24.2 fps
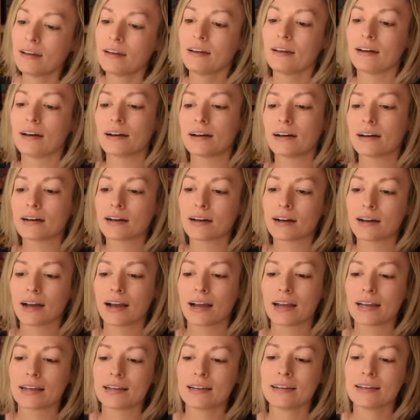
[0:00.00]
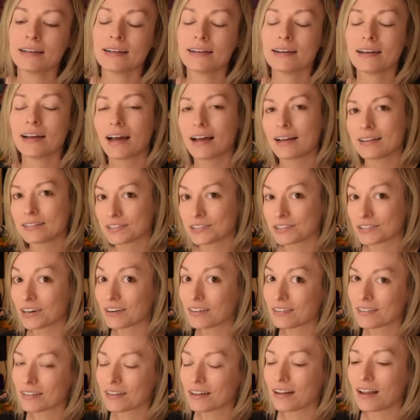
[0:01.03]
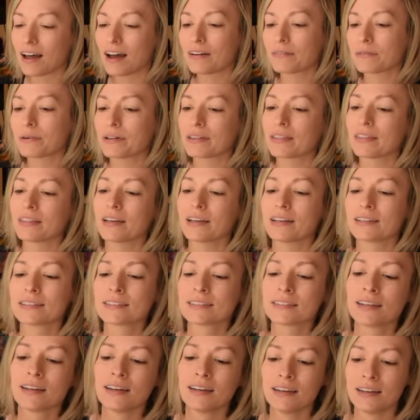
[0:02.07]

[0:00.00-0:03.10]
I struggled a lot with this.